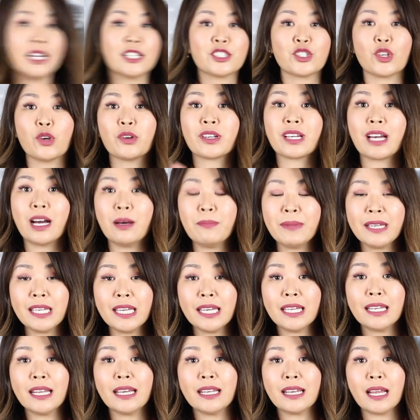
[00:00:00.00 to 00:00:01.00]
So coming
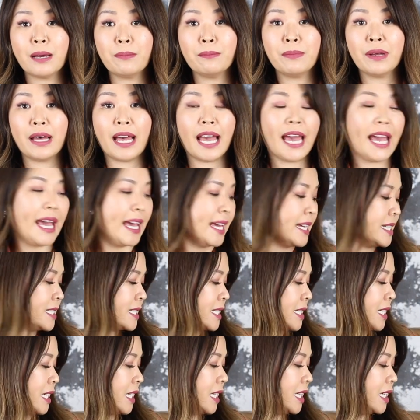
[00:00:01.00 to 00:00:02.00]
in at number 8
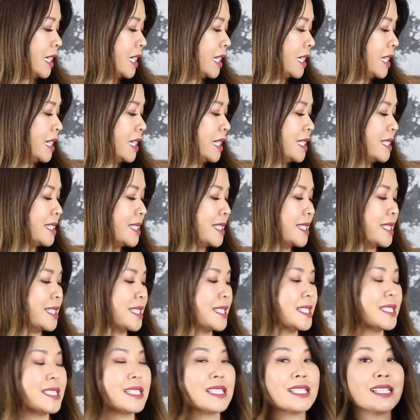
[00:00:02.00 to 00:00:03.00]

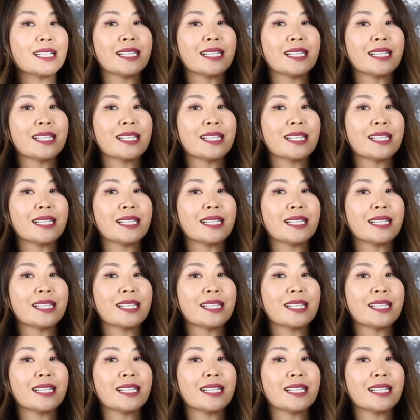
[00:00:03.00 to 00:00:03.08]
is